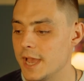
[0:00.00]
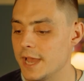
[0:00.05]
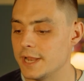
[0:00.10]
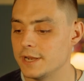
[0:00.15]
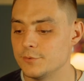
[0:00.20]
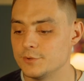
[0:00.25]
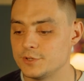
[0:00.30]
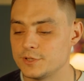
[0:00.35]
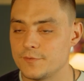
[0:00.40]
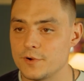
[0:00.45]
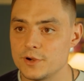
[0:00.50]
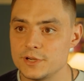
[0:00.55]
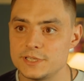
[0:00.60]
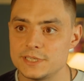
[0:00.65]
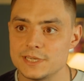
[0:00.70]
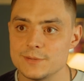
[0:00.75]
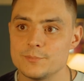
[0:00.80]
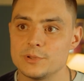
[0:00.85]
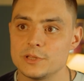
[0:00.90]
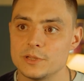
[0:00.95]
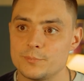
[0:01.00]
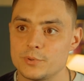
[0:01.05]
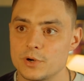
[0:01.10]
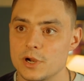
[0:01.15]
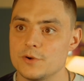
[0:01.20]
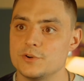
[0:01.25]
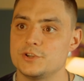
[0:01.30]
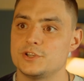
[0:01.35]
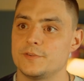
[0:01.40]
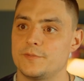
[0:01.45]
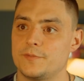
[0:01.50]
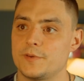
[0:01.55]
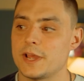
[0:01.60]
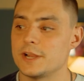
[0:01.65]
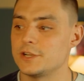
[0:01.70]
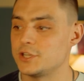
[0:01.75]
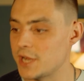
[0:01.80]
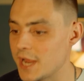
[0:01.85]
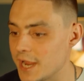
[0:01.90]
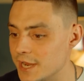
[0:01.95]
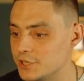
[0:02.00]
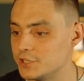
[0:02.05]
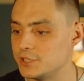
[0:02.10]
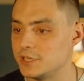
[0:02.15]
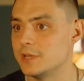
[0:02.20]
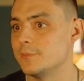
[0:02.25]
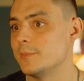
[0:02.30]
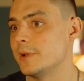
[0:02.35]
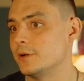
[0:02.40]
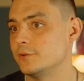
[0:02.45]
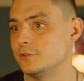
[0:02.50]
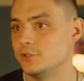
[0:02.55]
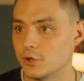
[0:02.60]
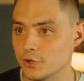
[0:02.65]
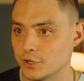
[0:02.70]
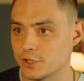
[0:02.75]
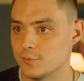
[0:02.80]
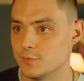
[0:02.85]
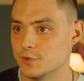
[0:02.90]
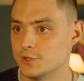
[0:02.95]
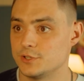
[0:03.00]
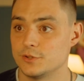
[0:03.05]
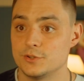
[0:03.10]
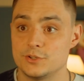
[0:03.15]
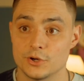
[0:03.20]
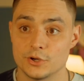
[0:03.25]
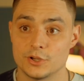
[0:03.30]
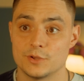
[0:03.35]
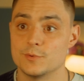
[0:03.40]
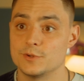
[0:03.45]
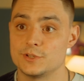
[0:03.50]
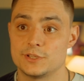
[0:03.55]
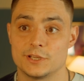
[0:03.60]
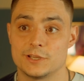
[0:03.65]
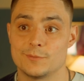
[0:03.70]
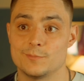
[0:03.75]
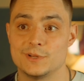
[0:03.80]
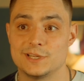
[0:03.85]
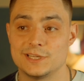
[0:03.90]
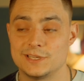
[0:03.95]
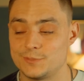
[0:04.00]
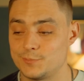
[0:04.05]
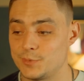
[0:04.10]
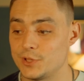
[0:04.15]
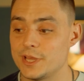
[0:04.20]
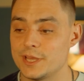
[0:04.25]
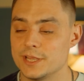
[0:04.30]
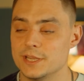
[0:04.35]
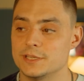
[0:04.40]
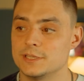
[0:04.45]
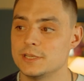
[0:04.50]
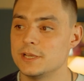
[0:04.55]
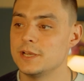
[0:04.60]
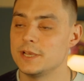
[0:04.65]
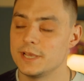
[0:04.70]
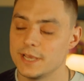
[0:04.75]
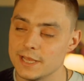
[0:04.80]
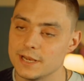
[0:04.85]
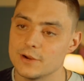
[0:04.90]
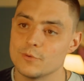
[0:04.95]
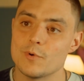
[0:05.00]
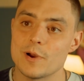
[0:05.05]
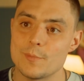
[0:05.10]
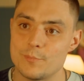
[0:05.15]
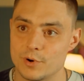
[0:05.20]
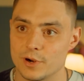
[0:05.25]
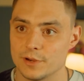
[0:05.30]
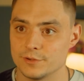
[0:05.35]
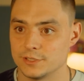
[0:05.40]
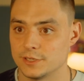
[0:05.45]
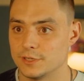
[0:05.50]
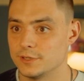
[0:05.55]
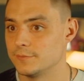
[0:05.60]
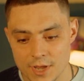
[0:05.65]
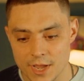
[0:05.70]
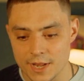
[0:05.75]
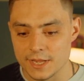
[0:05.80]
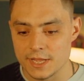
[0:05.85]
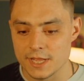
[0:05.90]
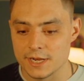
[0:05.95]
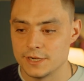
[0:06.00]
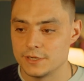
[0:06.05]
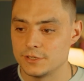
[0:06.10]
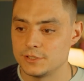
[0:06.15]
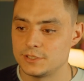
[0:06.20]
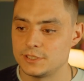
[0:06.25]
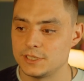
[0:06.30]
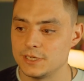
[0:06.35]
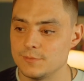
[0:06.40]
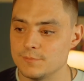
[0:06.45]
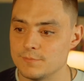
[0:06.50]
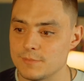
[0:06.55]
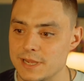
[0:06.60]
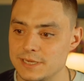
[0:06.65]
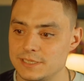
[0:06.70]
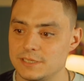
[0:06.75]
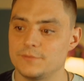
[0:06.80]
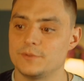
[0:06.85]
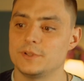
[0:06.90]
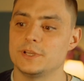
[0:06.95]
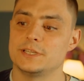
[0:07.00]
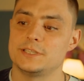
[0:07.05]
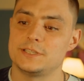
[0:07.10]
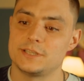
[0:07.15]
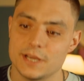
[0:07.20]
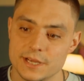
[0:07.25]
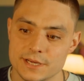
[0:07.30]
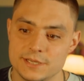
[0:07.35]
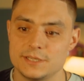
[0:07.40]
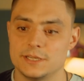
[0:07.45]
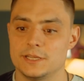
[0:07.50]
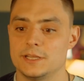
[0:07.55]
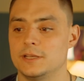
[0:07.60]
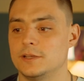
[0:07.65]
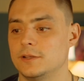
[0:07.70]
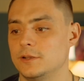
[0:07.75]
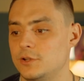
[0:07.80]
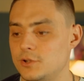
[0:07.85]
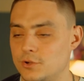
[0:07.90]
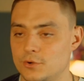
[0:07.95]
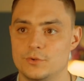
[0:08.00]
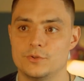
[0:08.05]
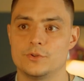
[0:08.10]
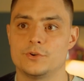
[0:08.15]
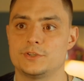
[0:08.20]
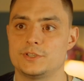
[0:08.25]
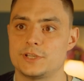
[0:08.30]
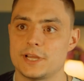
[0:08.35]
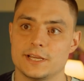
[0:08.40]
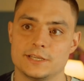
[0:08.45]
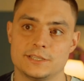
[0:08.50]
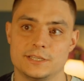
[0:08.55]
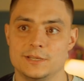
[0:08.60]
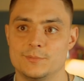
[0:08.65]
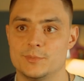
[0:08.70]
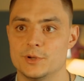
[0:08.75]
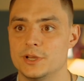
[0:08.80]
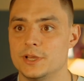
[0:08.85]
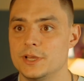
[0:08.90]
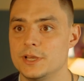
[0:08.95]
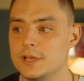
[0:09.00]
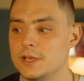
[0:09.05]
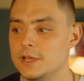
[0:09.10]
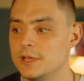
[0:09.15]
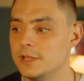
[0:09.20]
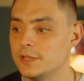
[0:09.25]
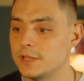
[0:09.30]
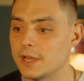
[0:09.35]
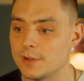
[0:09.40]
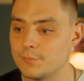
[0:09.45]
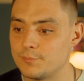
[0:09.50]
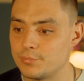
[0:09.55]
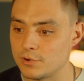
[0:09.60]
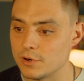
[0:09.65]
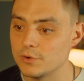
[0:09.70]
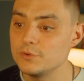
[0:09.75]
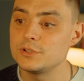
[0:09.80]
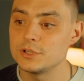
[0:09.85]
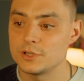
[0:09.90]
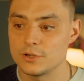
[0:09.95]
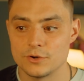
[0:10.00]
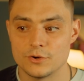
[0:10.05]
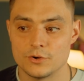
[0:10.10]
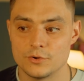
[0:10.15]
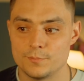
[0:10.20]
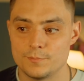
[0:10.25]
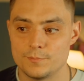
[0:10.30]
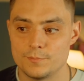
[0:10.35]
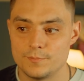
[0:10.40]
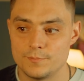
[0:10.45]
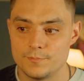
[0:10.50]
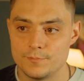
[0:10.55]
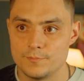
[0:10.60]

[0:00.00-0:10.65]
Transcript: And it was a very simple approach to fetch HTML documents, or documents that can be displayed in a web browser. And again, it doesn't seem massively exciting and cool or sexy, but that protocol